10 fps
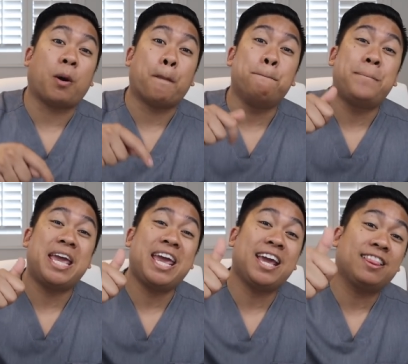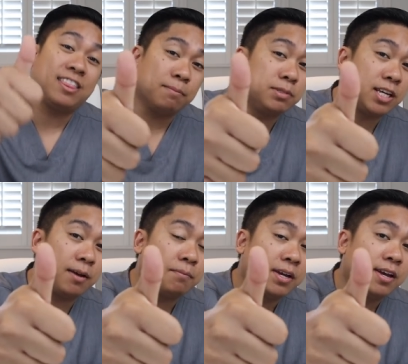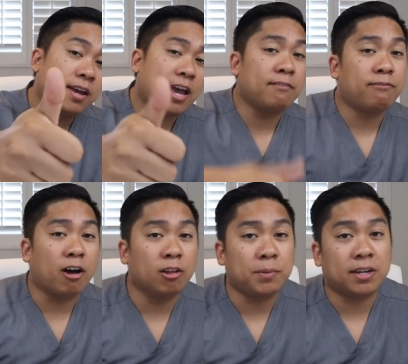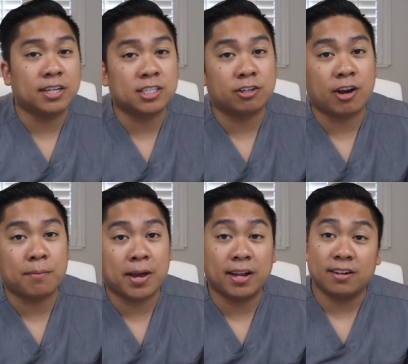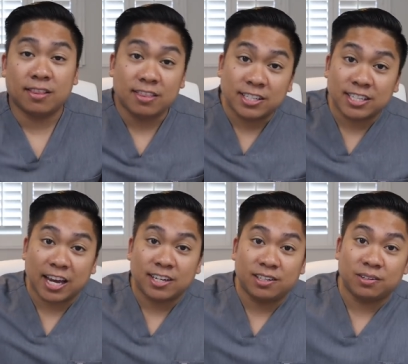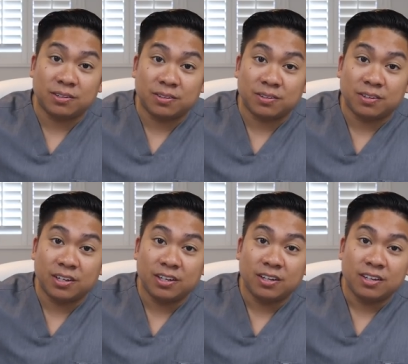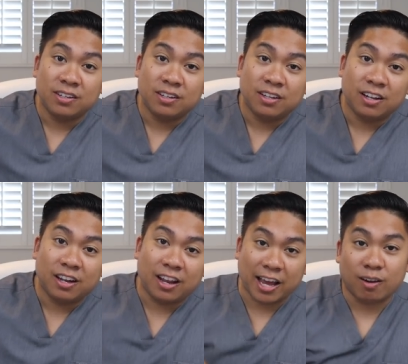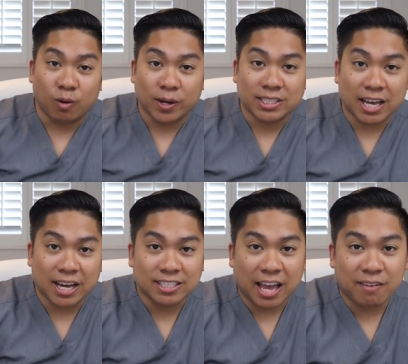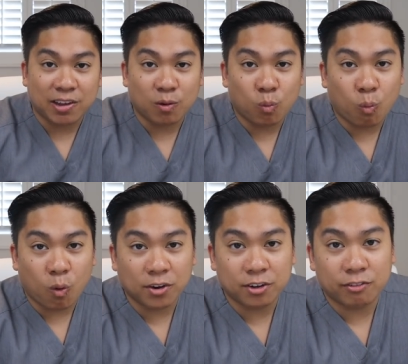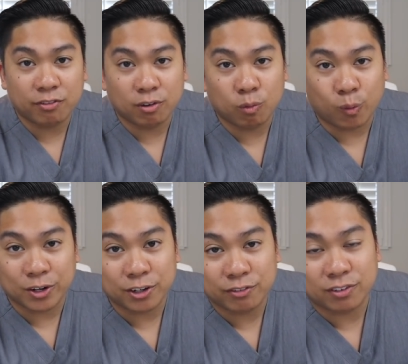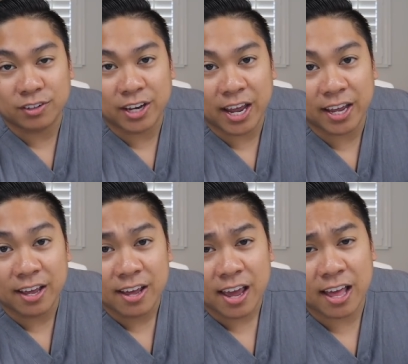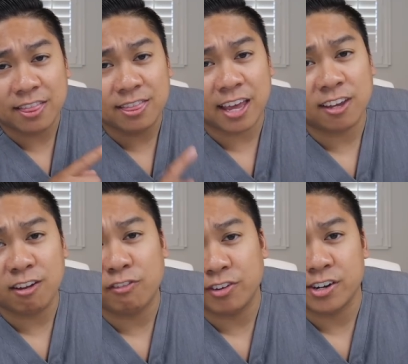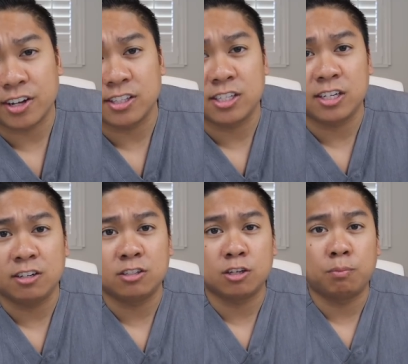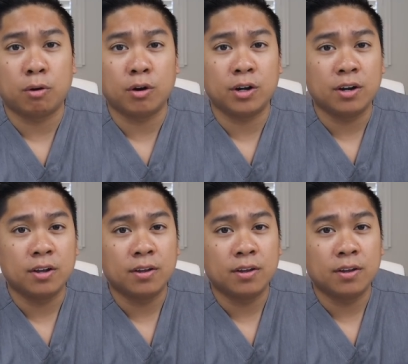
a big thumbs up and follow me on Instagram at the Psych Dude. Like always, guys, have a wonderful, wonderful day, and thank you for your continued support.